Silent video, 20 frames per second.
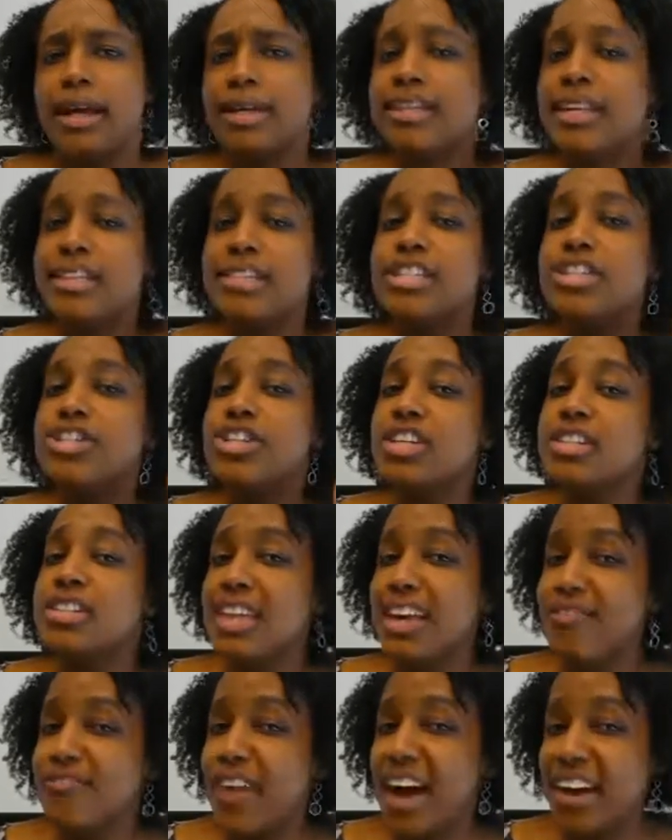Doesn't just
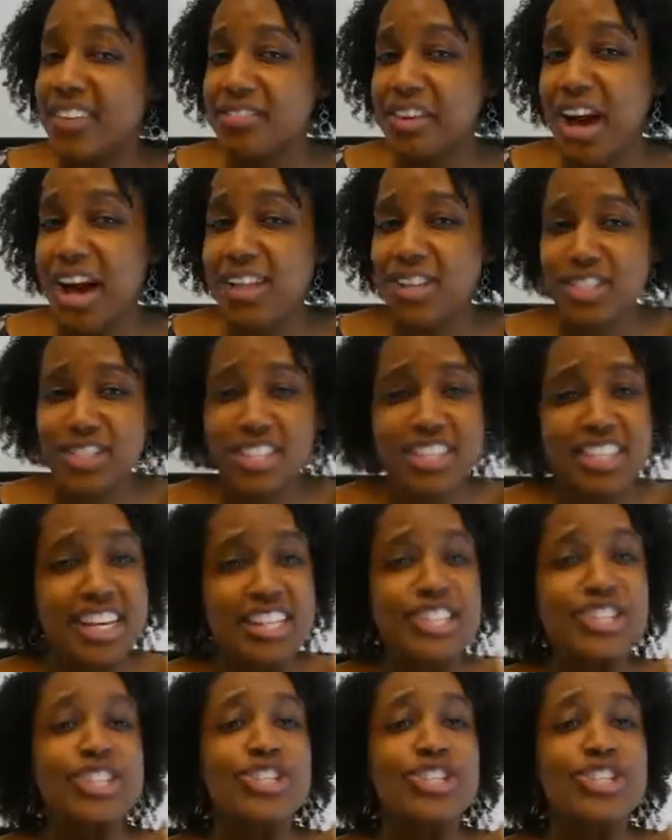say $5, it says